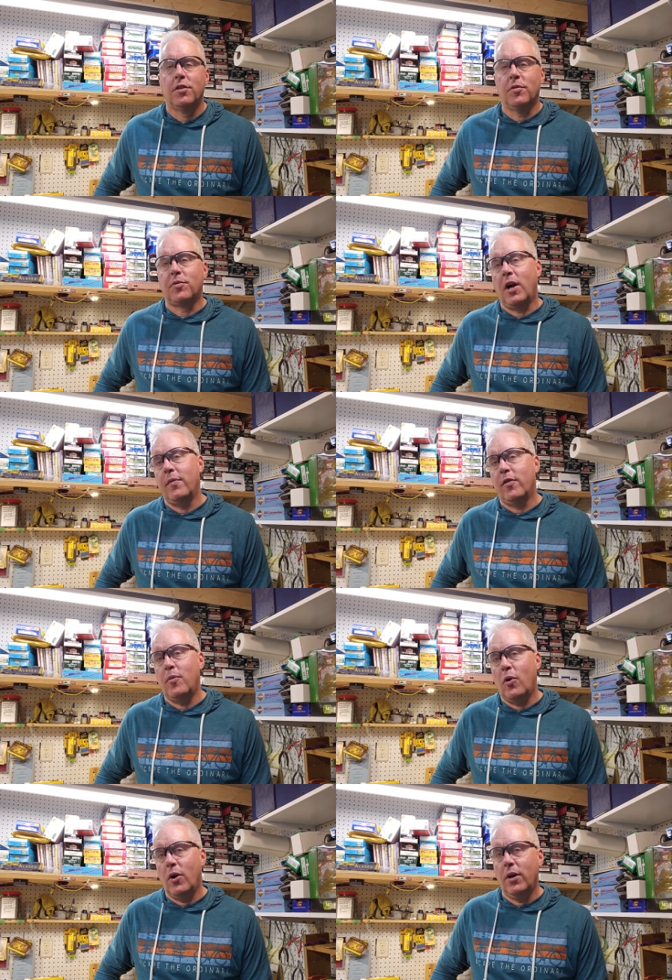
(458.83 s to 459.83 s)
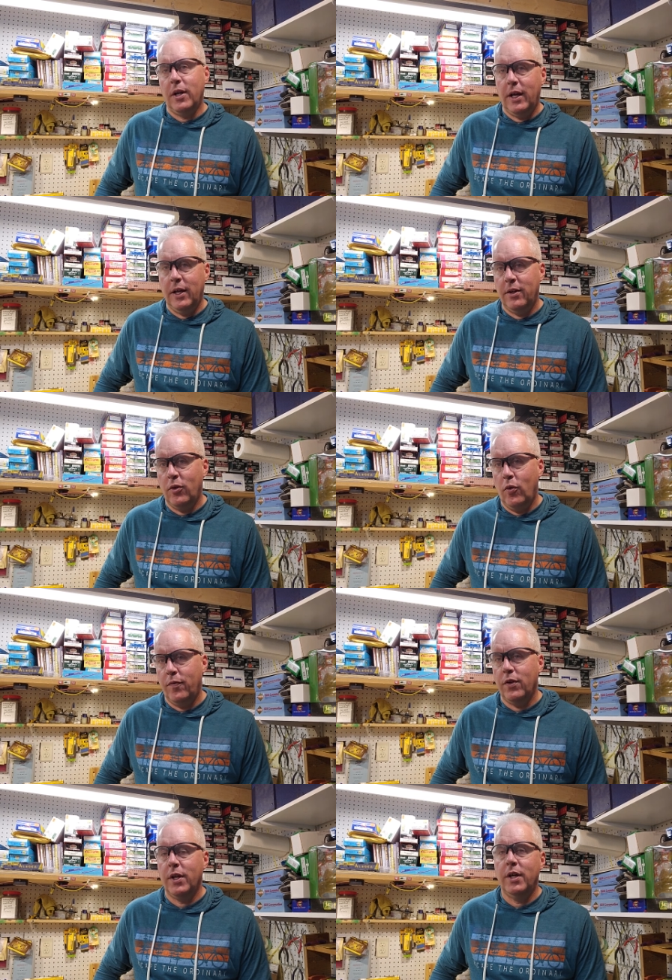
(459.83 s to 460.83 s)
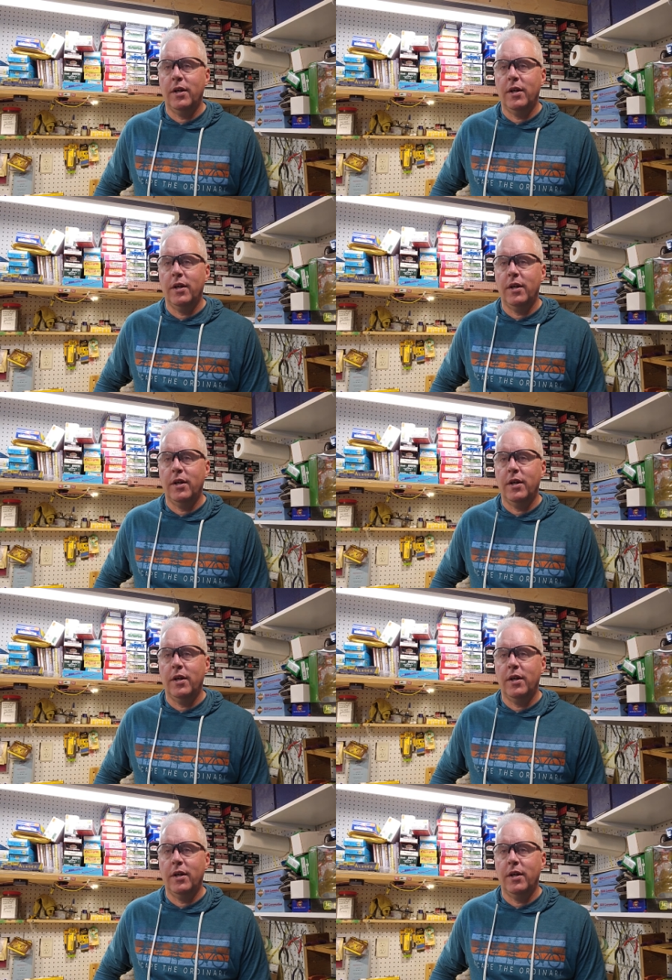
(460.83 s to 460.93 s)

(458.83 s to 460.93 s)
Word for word: subscribe for more, and hopefully